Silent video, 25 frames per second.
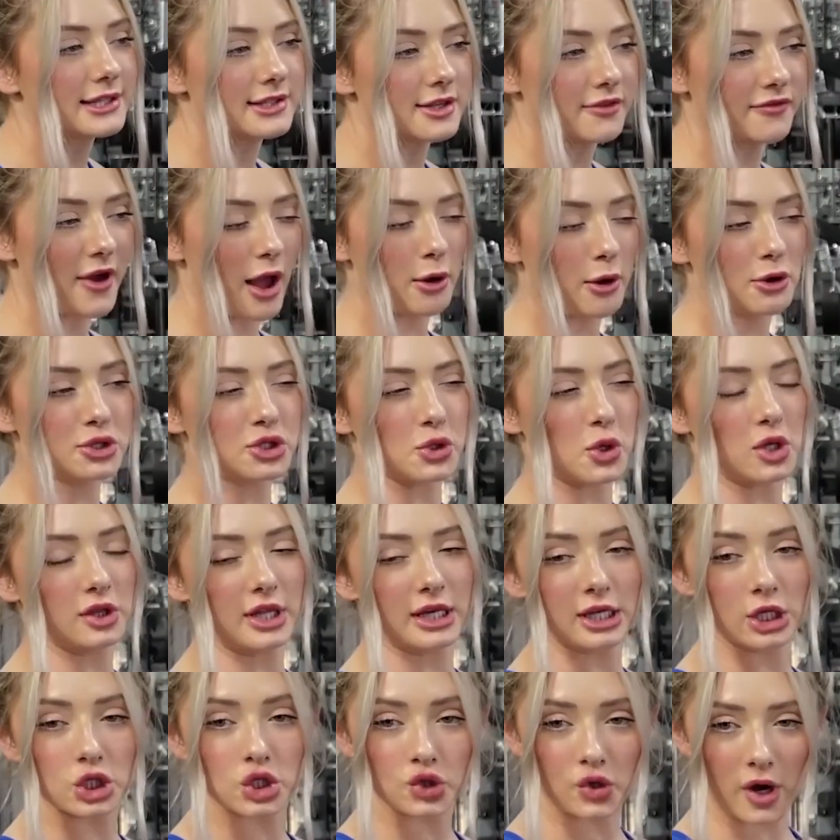as if I was doing
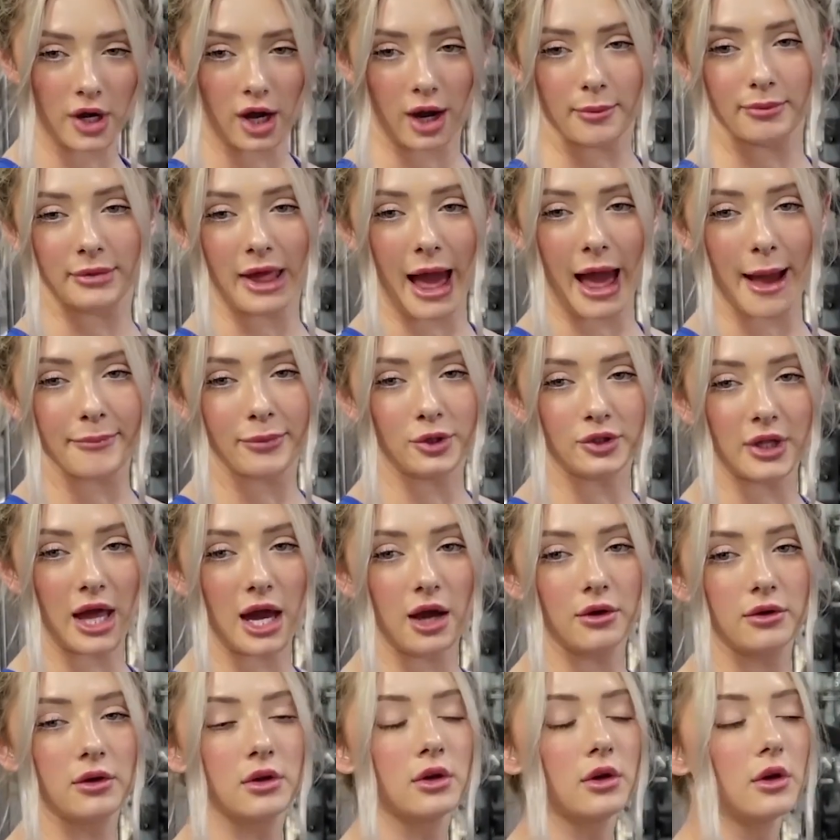like a straight arm lat pull
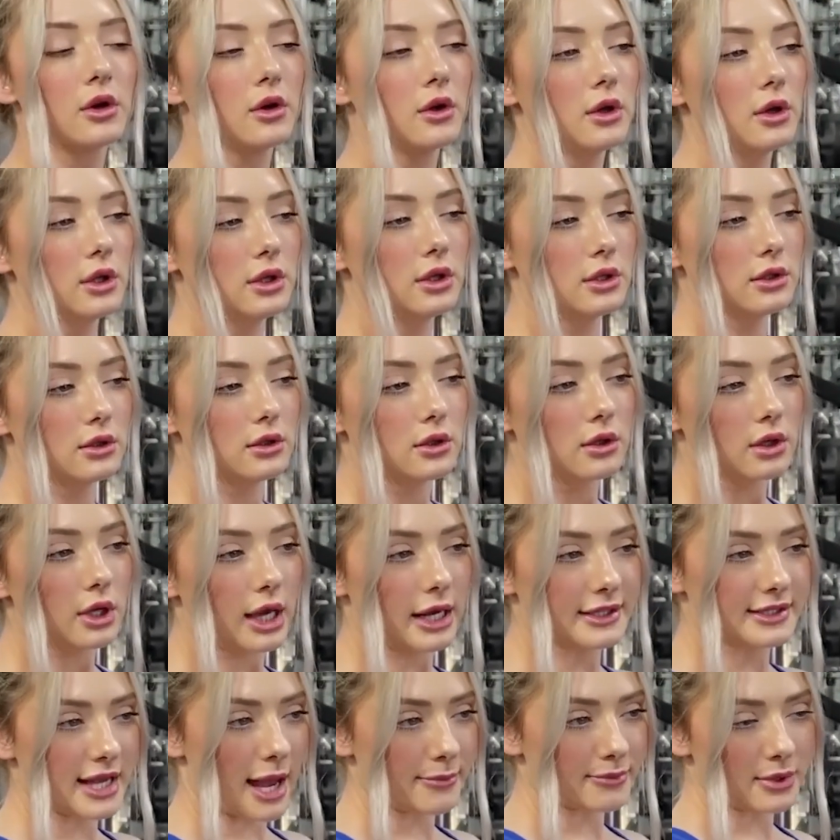down,
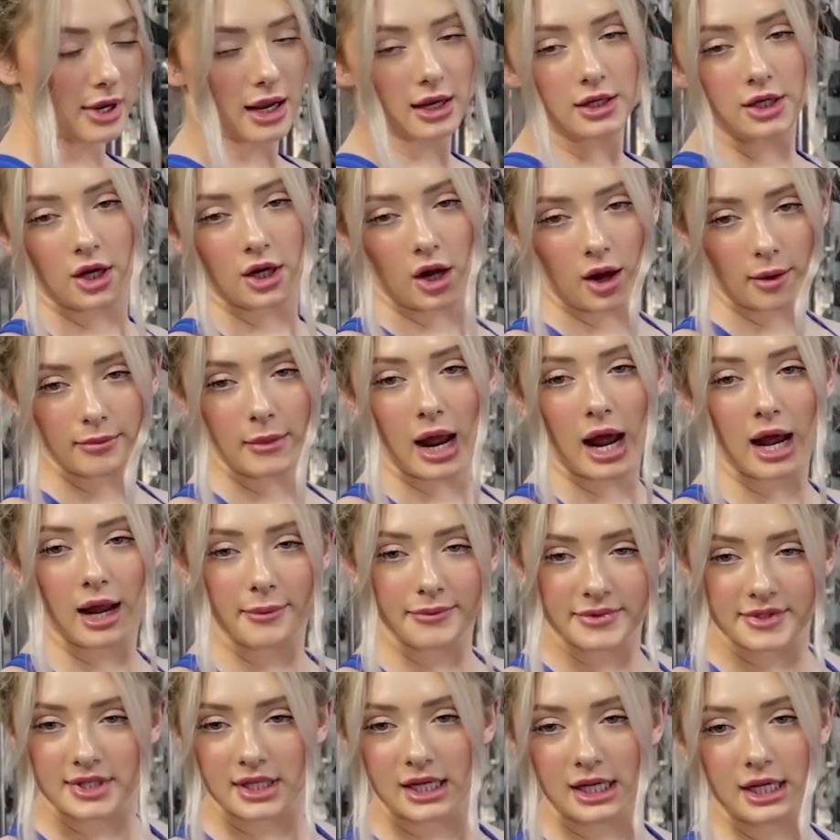except, you know,
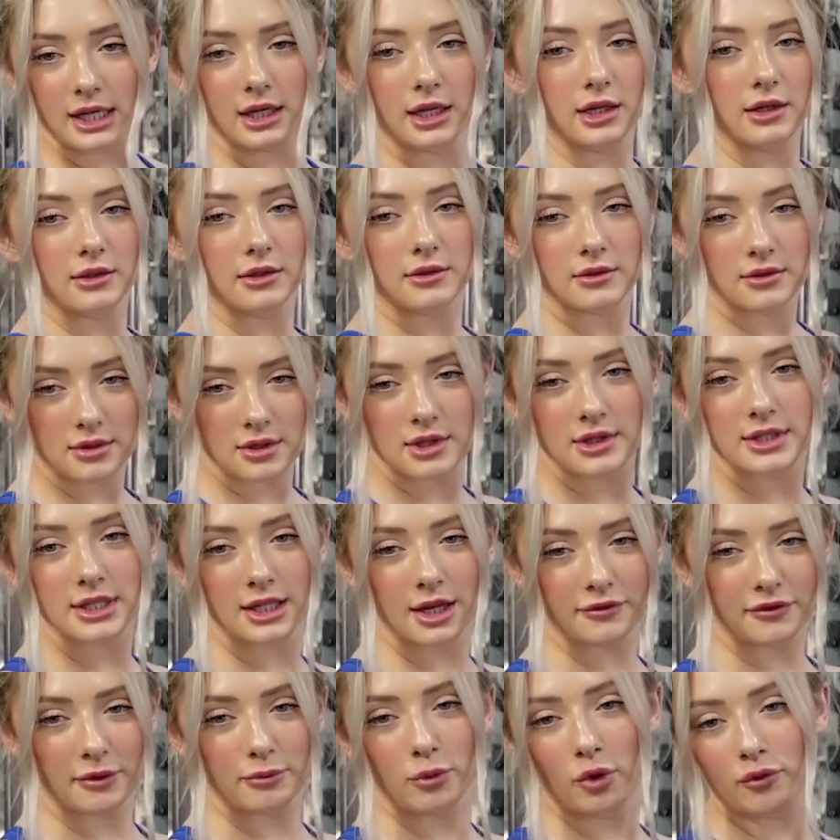I'm seated and it's a
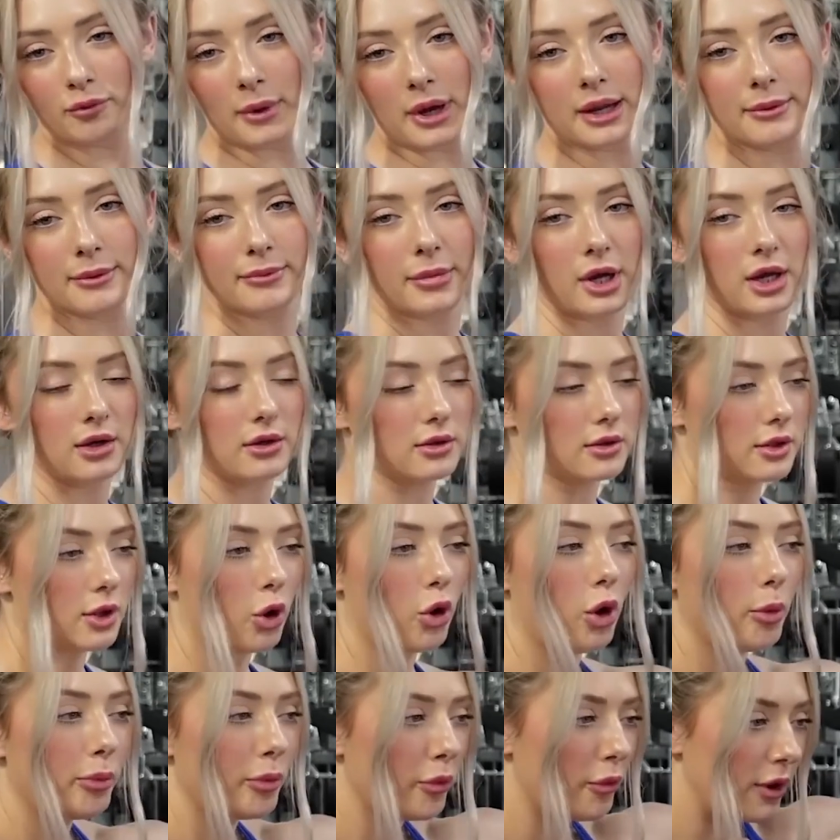different movement. But the
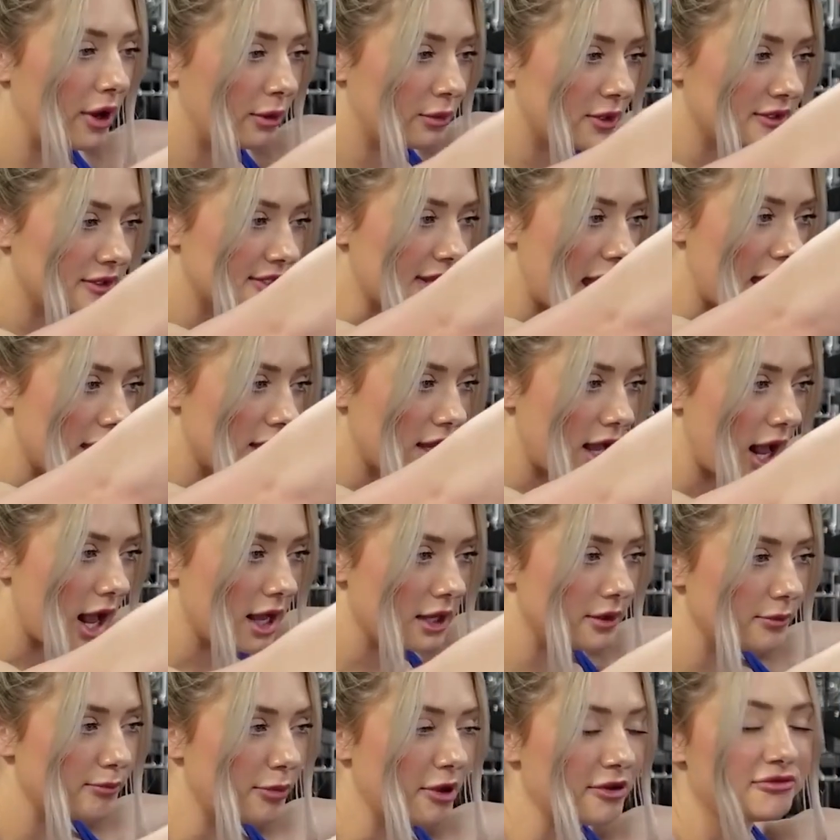whole point was
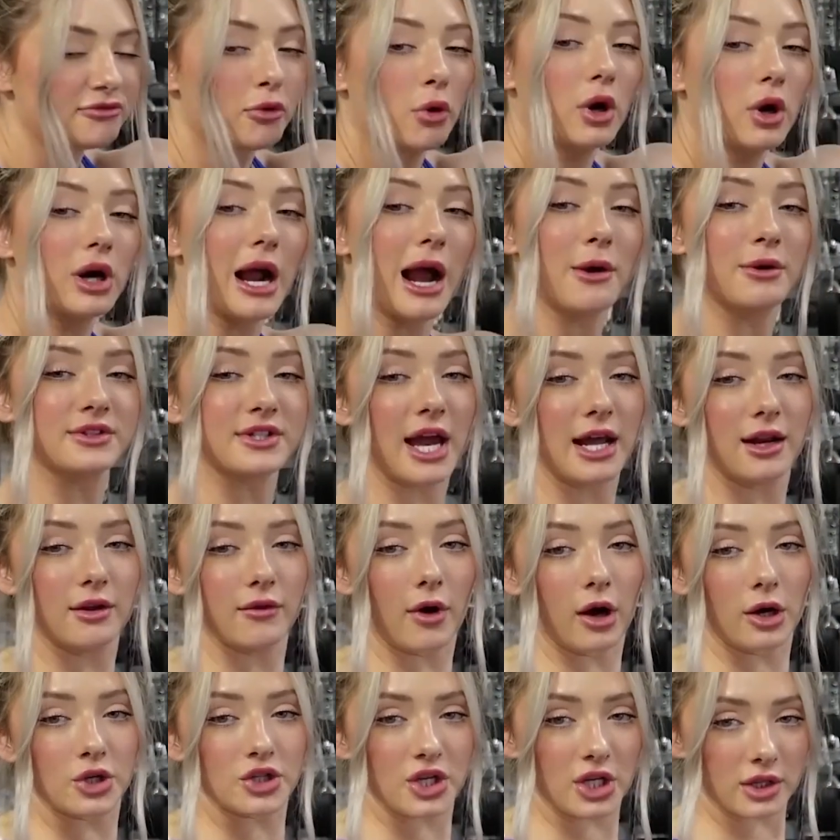before I was kind of
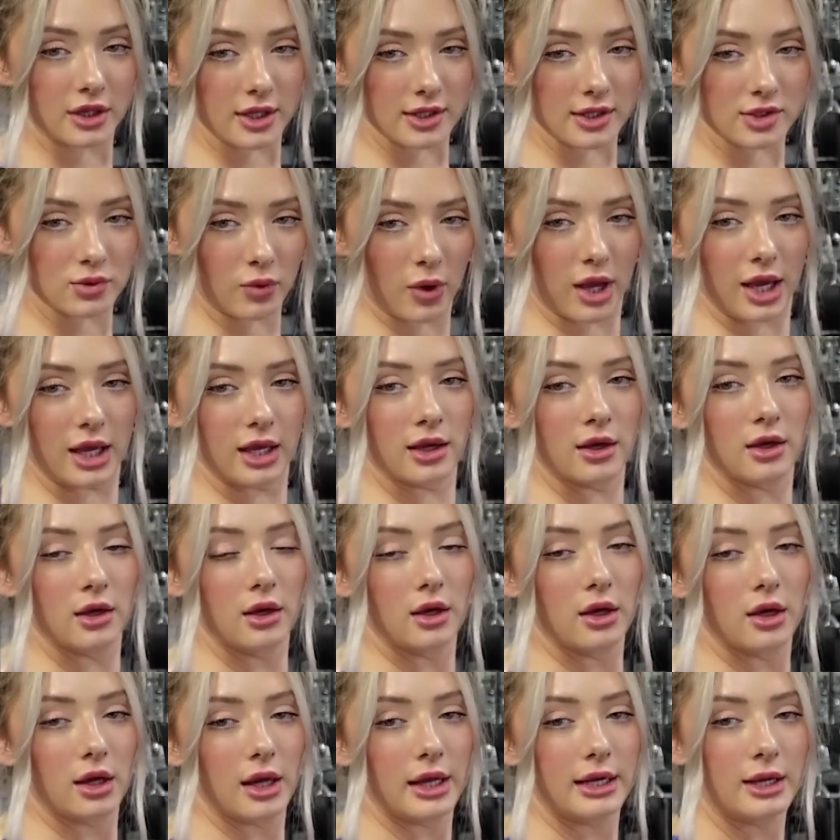arching this way,
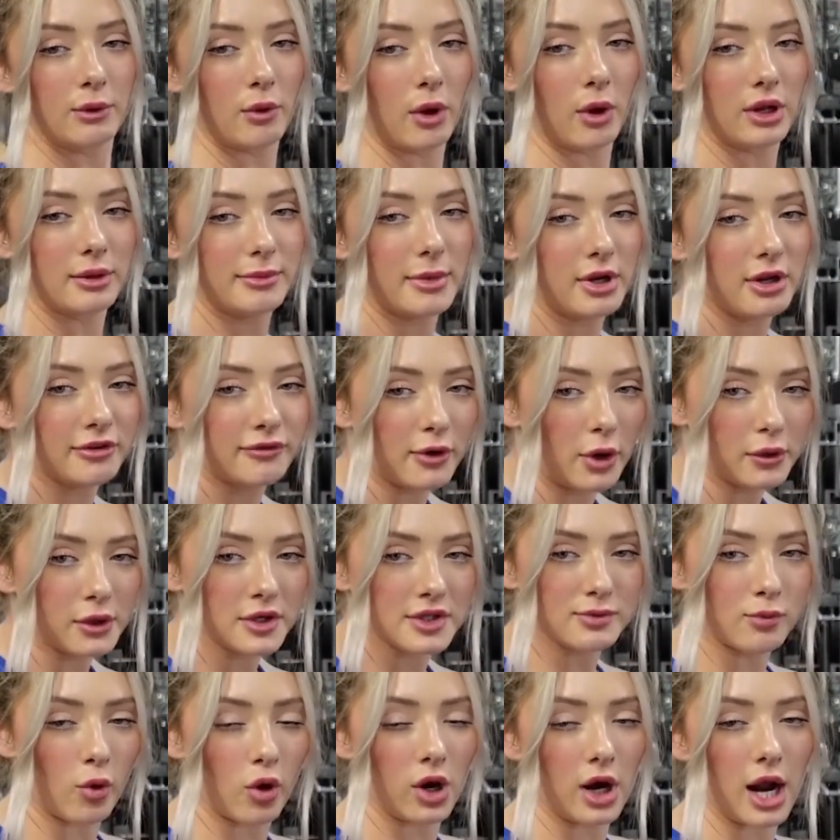and he wanted me to
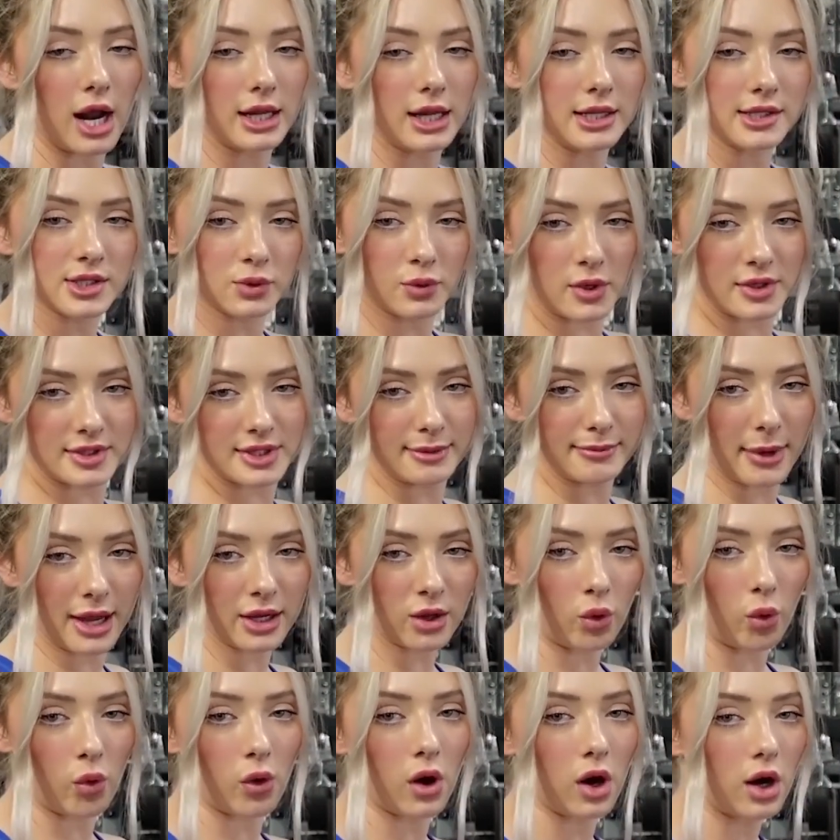focus more on squeezing my
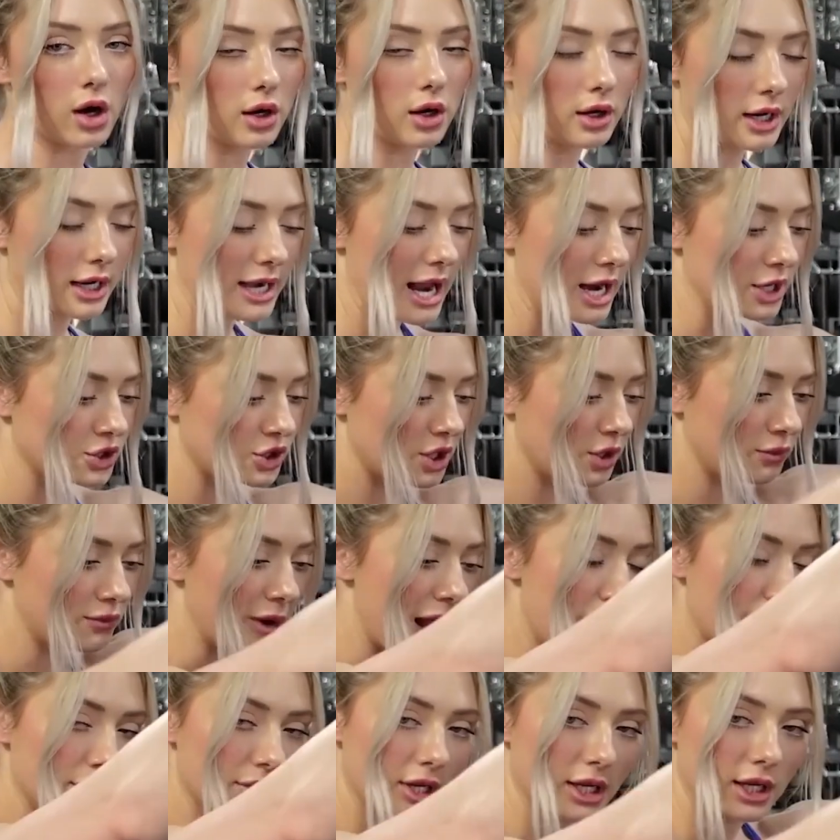core and actually
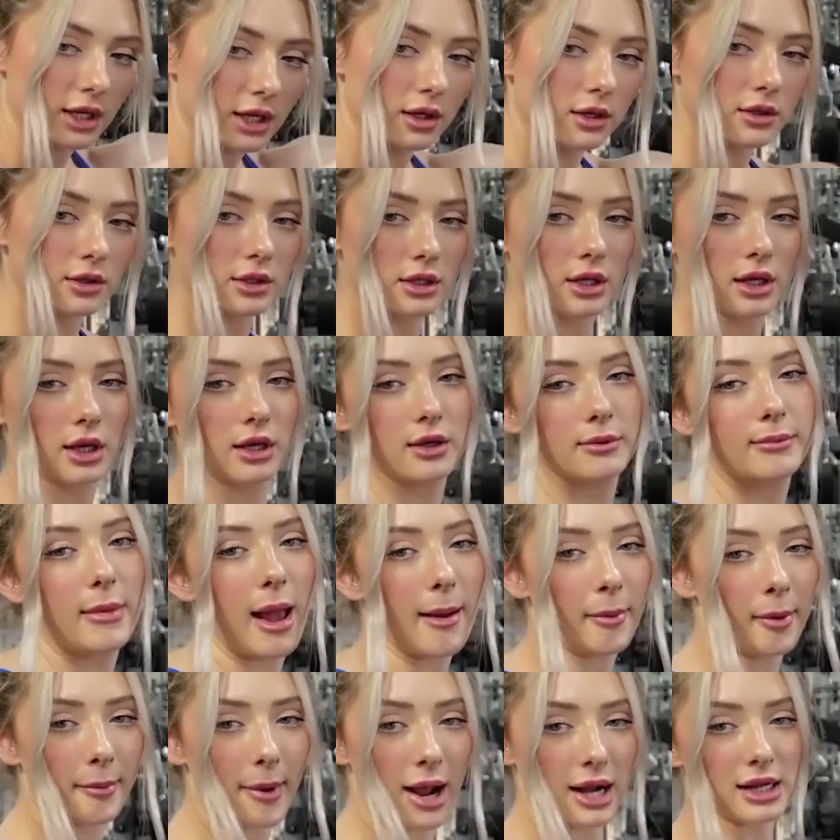rounding
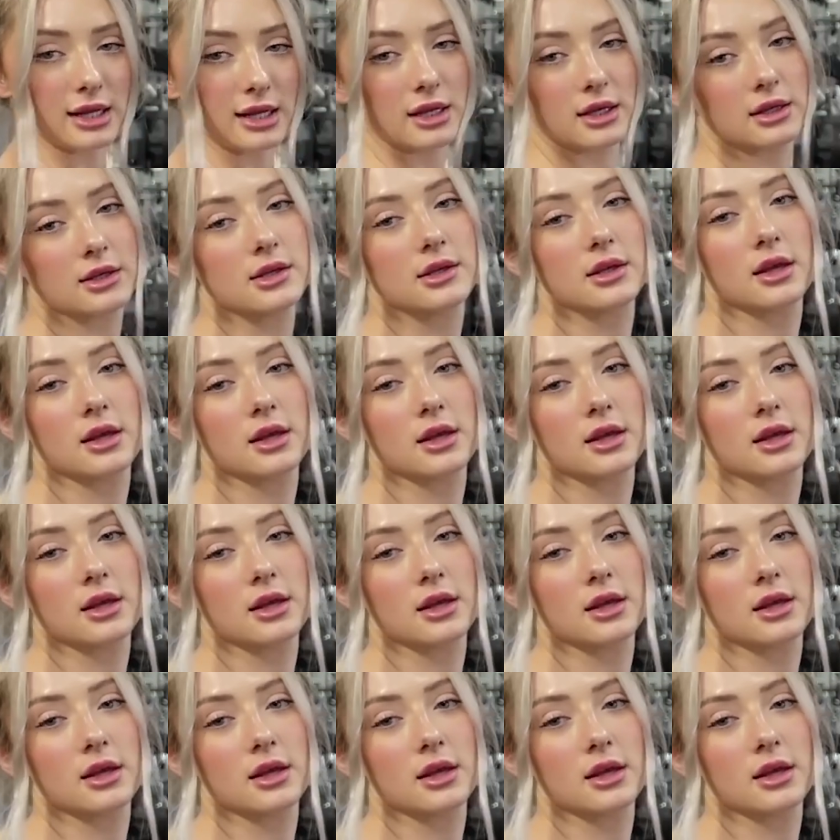my upper body.